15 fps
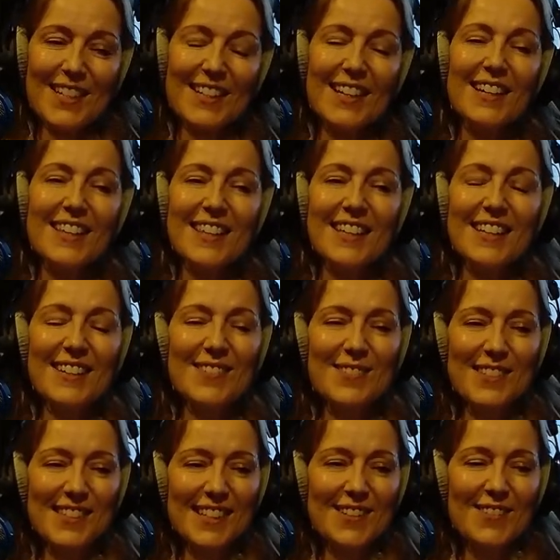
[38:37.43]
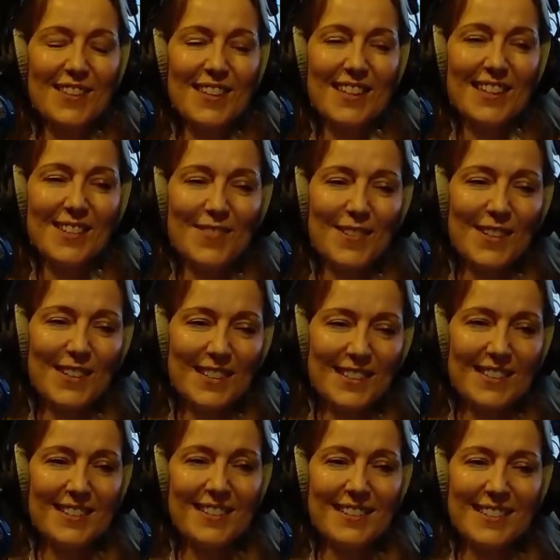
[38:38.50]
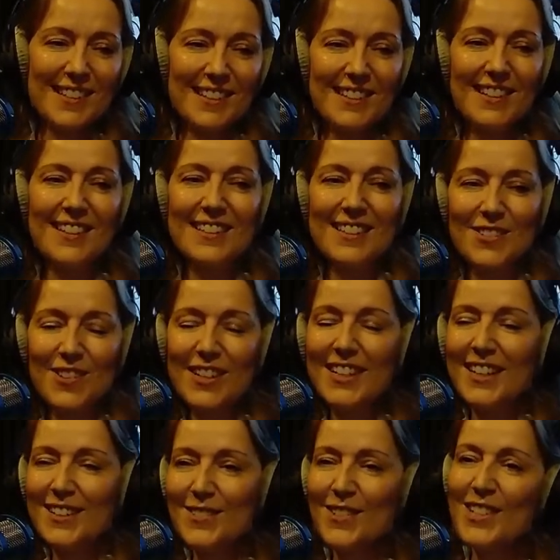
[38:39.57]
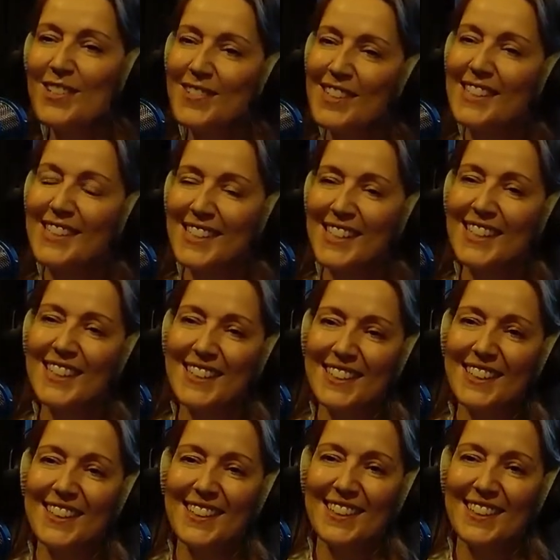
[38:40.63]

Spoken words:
I think it was if I'd done it straight out of university.